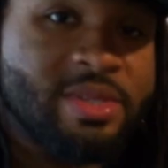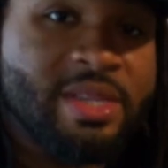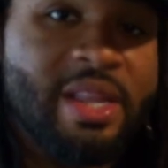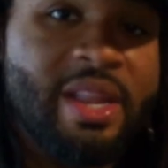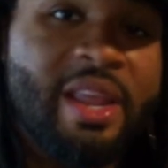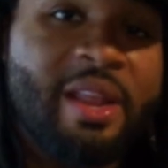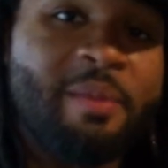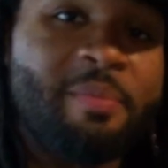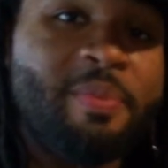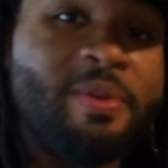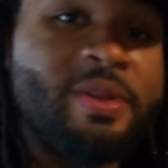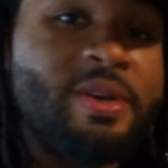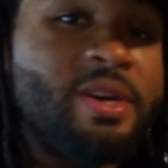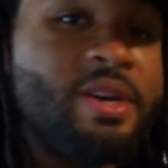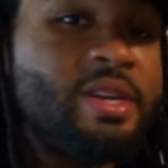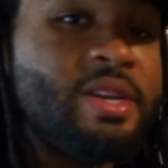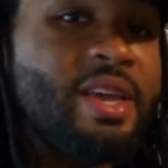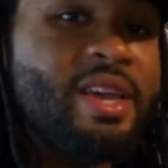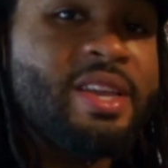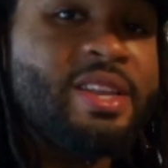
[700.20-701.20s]
say they the
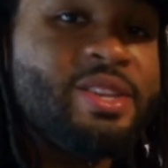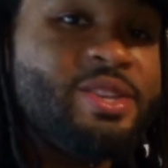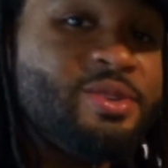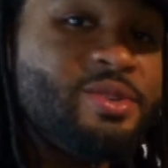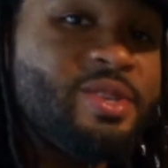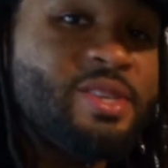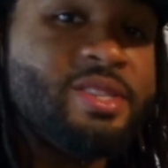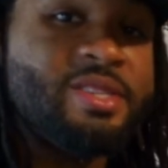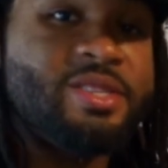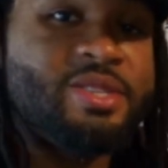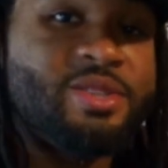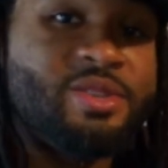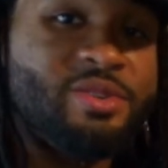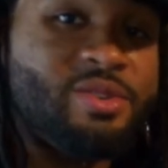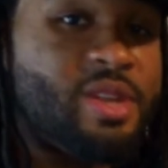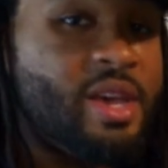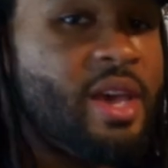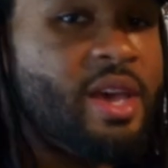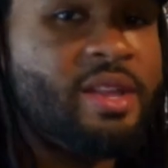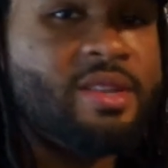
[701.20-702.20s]
plug and they can do this and
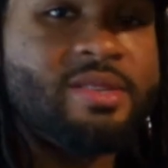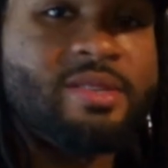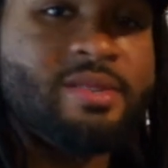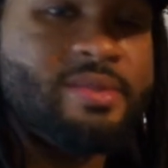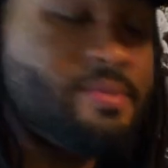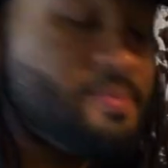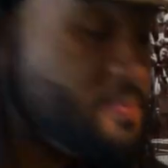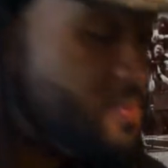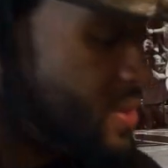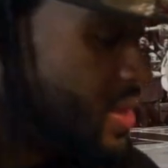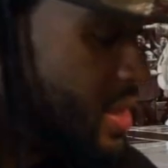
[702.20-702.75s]
do that, and